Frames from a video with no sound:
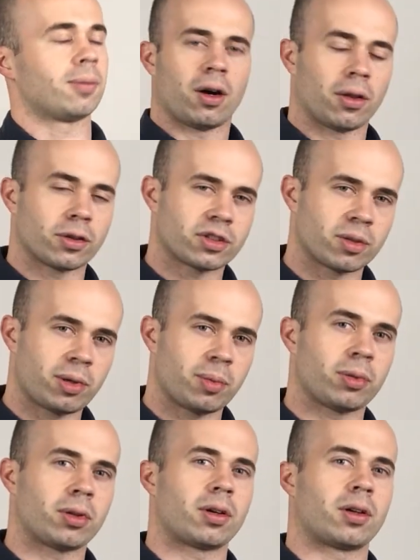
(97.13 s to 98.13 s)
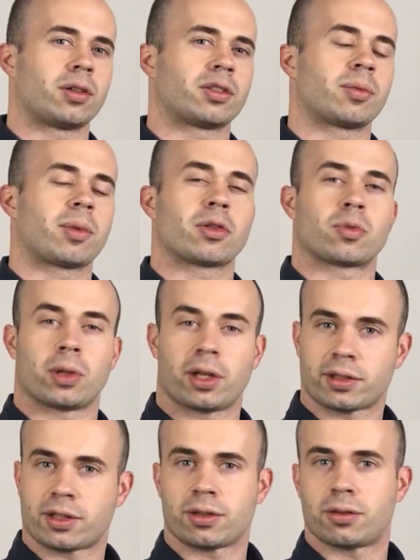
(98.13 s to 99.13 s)
Although some people are sometimes
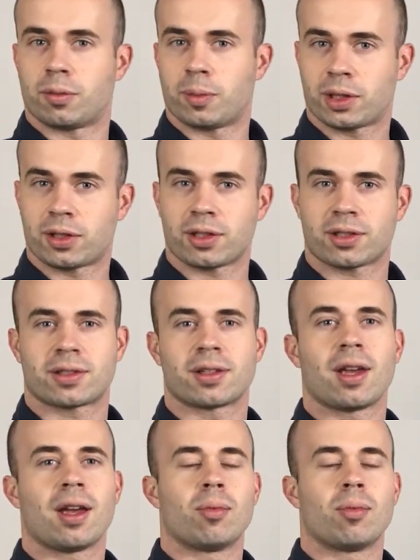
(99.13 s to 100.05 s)
reluctant to admit this,